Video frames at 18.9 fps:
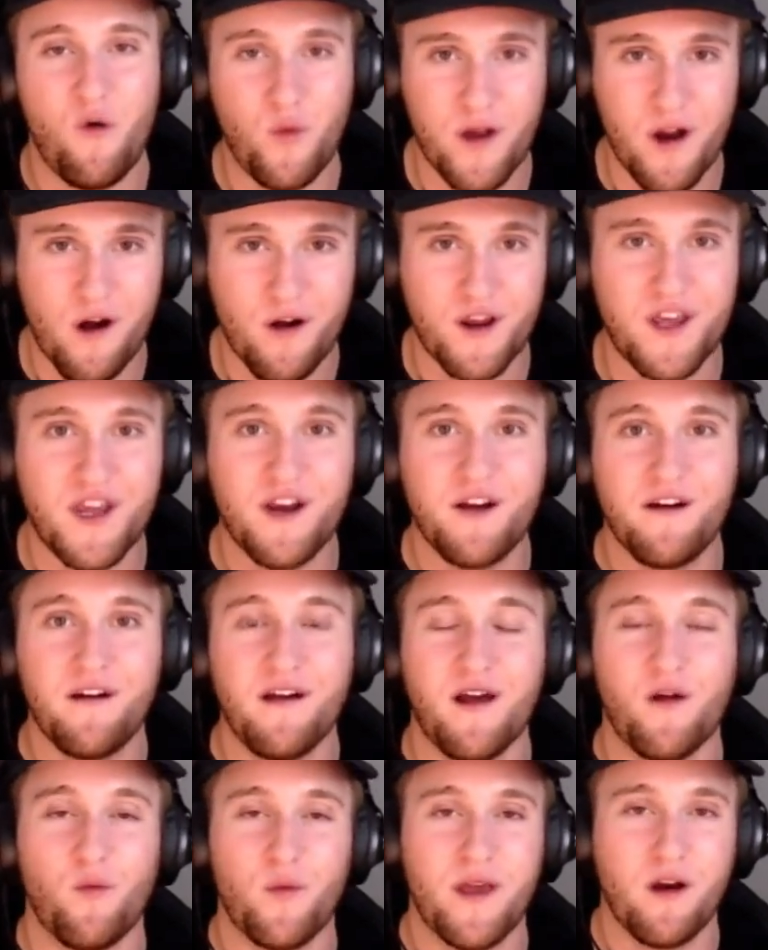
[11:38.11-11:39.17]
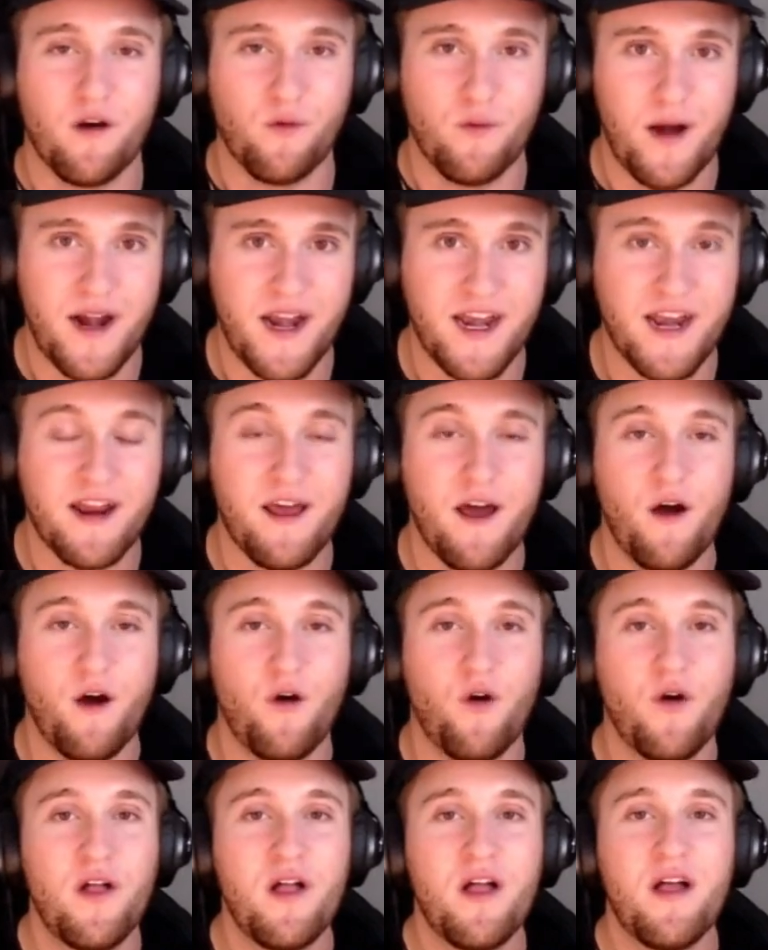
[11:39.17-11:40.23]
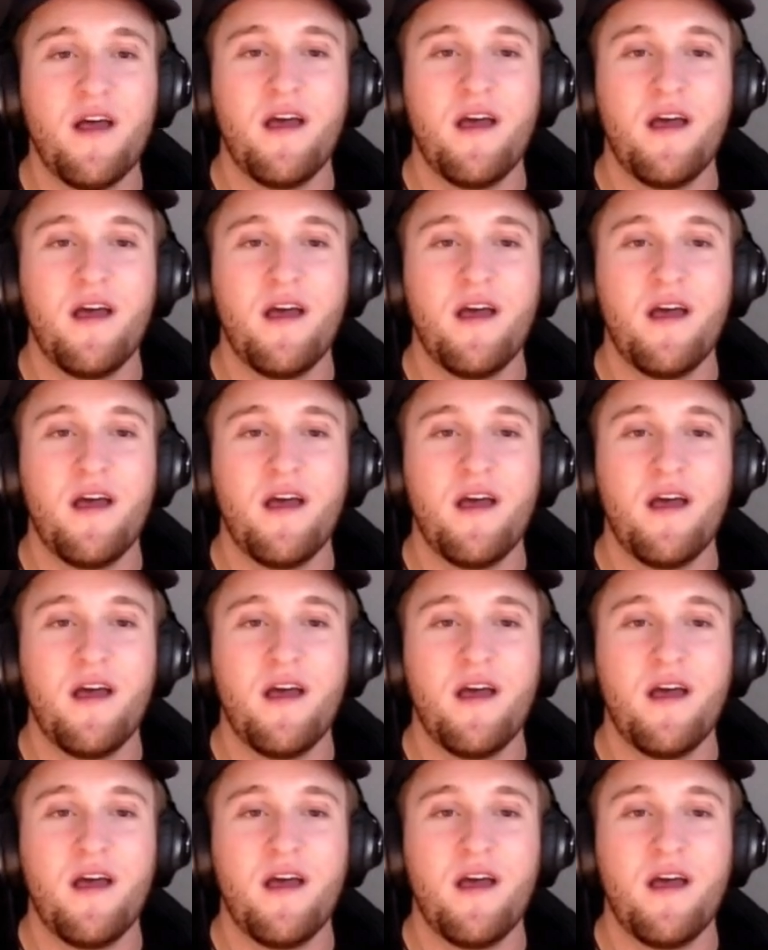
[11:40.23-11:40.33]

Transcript: We are here and we are ready to go.